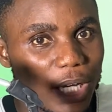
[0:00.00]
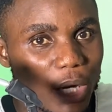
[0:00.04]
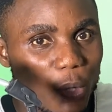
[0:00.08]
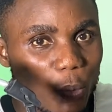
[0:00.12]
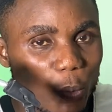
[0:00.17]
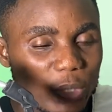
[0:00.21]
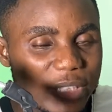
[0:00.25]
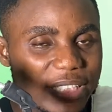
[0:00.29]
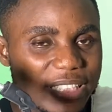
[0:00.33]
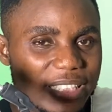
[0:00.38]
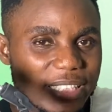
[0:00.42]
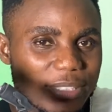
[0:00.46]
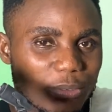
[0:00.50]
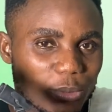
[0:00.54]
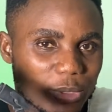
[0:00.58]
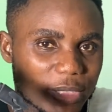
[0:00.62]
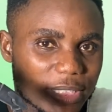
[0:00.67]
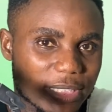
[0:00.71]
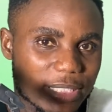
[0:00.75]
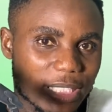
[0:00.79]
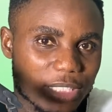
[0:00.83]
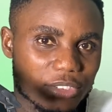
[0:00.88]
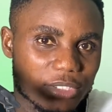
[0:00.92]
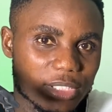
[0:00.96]
which
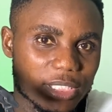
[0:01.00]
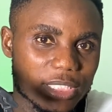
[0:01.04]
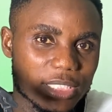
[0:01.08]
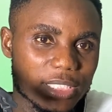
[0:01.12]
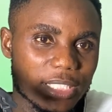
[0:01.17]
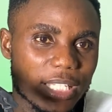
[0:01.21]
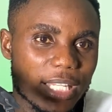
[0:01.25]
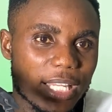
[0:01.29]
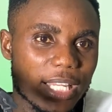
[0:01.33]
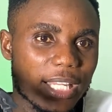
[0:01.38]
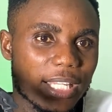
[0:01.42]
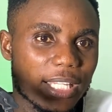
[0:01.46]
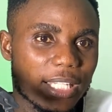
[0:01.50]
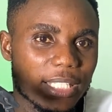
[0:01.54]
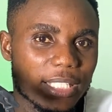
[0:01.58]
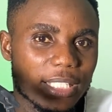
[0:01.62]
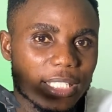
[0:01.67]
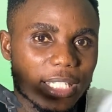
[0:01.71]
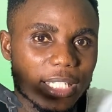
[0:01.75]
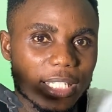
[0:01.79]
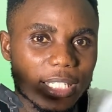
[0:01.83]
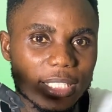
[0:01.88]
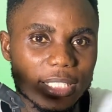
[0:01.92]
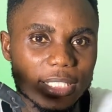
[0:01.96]
is actually
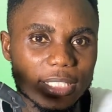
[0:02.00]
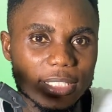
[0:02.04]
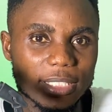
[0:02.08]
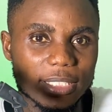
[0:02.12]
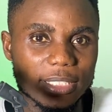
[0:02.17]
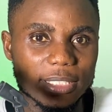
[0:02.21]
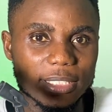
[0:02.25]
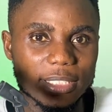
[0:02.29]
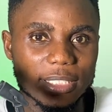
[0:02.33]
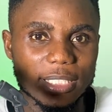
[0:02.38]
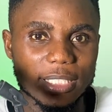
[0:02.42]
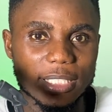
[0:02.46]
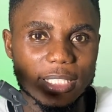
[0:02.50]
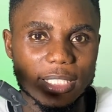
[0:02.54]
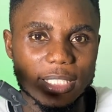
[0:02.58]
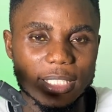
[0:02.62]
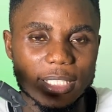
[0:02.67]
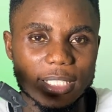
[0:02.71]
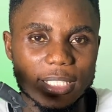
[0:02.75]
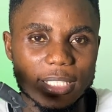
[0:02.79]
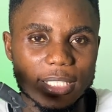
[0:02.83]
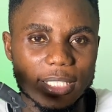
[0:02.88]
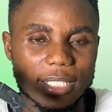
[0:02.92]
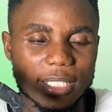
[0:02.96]

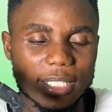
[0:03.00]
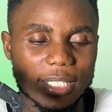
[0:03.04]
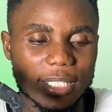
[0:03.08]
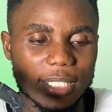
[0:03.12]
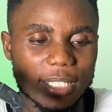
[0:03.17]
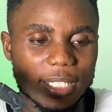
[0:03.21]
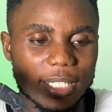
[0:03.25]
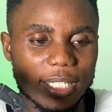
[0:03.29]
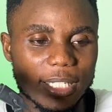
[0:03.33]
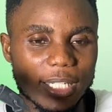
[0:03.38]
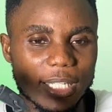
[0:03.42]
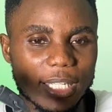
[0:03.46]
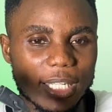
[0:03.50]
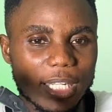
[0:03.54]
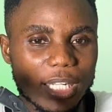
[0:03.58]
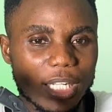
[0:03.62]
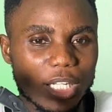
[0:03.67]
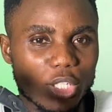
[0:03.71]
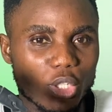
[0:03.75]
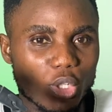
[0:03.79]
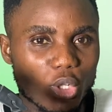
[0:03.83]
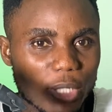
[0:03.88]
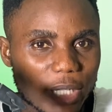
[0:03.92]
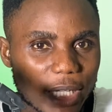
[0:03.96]

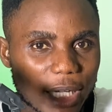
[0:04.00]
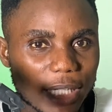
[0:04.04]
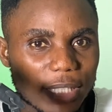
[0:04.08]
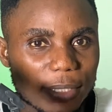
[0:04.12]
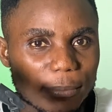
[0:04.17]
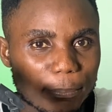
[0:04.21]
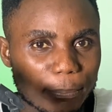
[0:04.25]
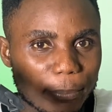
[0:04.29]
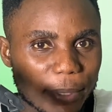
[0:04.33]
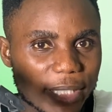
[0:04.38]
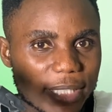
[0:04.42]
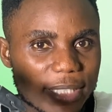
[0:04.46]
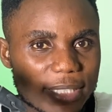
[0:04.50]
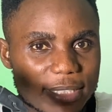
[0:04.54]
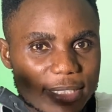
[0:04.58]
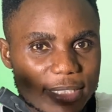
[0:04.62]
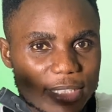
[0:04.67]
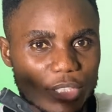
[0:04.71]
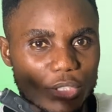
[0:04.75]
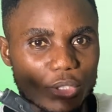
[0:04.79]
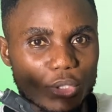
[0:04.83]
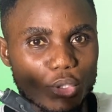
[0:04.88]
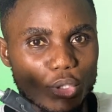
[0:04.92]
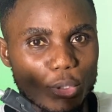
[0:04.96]
a locally
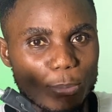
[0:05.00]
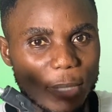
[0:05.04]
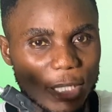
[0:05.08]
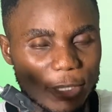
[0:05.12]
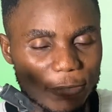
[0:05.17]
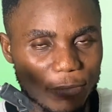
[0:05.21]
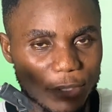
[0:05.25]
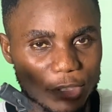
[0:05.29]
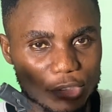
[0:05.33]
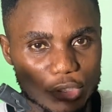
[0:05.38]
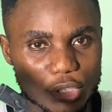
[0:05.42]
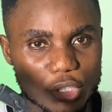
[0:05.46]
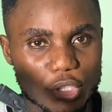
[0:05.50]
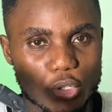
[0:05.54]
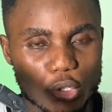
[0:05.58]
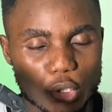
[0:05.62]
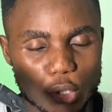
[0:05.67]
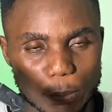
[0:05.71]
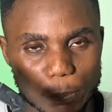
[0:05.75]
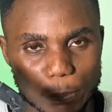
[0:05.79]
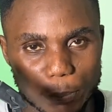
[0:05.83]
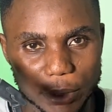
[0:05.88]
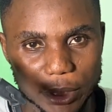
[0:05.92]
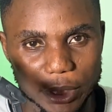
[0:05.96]
based, manufacturing
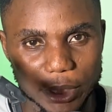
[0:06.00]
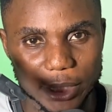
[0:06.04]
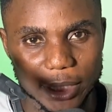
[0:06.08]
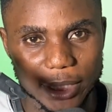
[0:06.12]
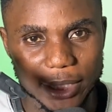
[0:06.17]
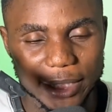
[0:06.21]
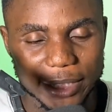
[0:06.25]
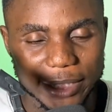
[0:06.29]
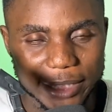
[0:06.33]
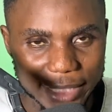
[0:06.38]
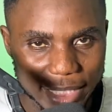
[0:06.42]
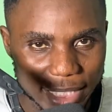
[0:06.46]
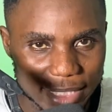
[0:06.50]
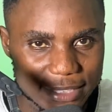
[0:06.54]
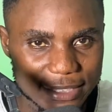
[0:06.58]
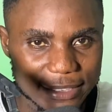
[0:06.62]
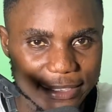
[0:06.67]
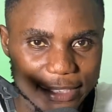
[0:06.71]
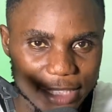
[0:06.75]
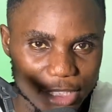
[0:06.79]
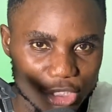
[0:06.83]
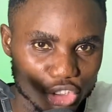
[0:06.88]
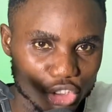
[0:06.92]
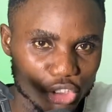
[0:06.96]
company. That
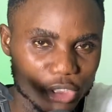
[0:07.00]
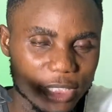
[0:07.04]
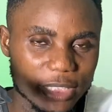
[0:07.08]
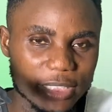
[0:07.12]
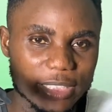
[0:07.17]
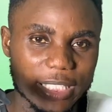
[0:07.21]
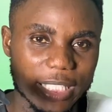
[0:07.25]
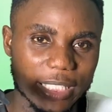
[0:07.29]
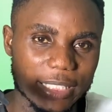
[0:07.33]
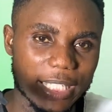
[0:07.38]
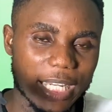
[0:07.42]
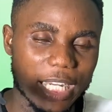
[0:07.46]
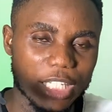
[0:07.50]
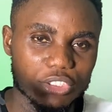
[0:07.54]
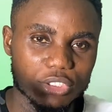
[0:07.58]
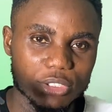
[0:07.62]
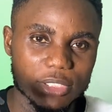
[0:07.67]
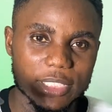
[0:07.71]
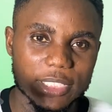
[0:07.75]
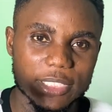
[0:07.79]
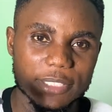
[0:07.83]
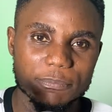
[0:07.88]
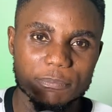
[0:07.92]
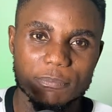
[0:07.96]
such student can
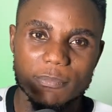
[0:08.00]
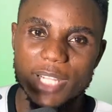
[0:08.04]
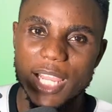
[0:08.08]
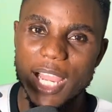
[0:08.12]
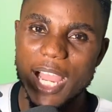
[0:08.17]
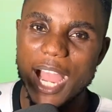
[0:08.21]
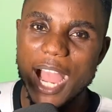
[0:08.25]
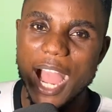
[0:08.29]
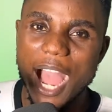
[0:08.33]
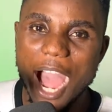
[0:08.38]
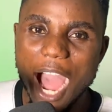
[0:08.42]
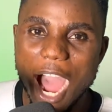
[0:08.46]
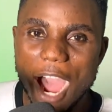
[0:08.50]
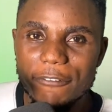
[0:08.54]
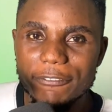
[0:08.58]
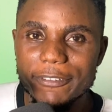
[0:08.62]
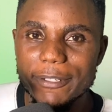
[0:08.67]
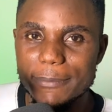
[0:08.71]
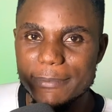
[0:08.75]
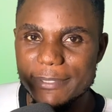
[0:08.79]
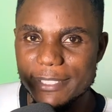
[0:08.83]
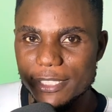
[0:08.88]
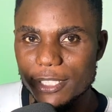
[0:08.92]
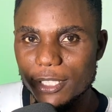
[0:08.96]
actually have
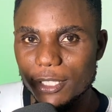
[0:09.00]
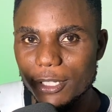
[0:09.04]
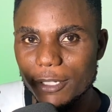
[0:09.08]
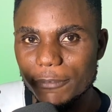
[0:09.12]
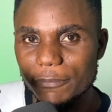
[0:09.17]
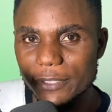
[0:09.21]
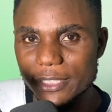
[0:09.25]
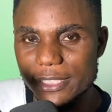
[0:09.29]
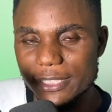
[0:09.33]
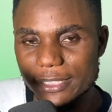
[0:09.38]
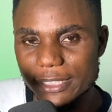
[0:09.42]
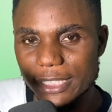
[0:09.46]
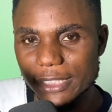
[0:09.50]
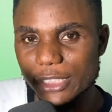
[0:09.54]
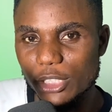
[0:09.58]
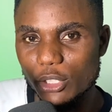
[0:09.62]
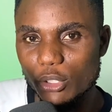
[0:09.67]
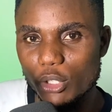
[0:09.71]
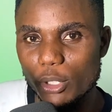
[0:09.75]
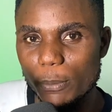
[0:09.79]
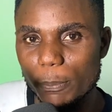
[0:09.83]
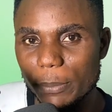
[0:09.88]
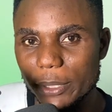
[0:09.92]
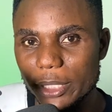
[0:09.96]
themselves in such a
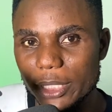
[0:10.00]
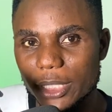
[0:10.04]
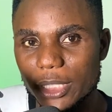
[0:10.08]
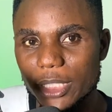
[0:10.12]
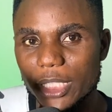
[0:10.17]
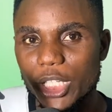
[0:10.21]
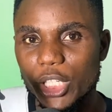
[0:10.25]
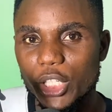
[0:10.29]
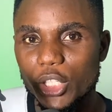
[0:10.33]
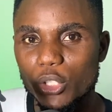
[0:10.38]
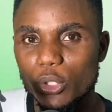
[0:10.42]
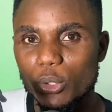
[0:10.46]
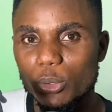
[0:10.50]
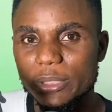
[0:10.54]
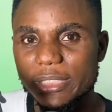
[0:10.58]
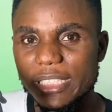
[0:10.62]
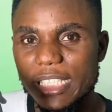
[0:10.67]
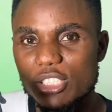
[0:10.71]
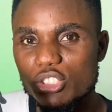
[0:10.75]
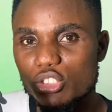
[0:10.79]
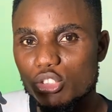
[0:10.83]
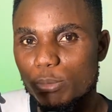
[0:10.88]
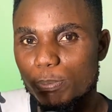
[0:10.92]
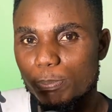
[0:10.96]
company,
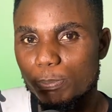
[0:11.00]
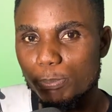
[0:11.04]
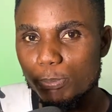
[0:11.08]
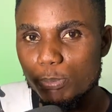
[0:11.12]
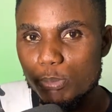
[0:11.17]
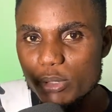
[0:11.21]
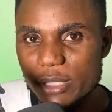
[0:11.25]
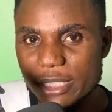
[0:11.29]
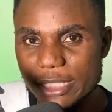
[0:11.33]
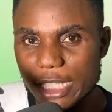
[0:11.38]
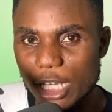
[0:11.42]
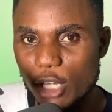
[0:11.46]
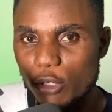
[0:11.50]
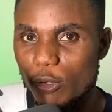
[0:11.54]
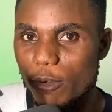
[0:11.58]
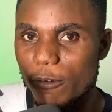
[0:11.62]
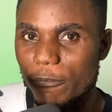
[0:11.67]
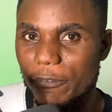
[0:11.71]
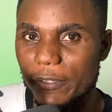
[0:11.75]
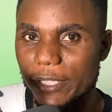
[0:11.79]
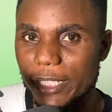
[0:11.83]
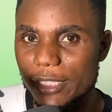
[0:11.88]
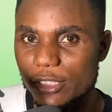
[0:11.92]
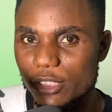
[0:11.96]
just to boost their
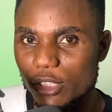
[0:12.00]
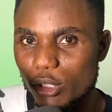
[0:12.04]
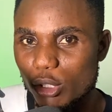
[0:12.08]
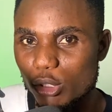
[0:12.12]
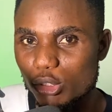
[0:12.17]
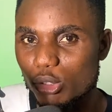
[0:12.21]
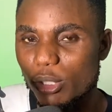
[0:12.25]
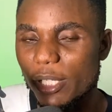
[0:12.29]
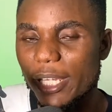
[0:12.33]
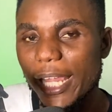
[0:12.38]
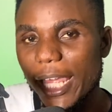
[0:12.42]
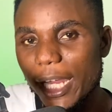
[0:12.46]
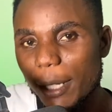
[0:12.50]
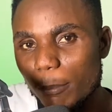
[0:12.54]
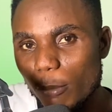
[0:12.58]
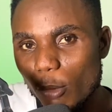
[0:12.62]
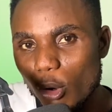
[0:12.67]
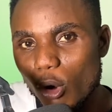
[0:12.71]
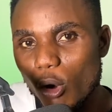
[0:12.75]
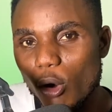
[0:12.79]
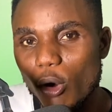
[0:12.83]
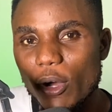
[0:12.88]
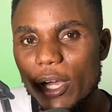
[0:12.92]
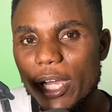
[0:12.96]
confidence and also learn
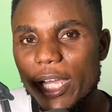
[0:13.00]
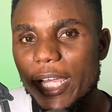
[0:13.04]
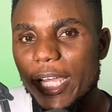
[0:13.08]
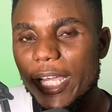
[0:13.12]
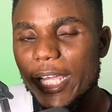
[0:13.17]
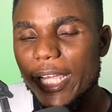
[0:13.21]
more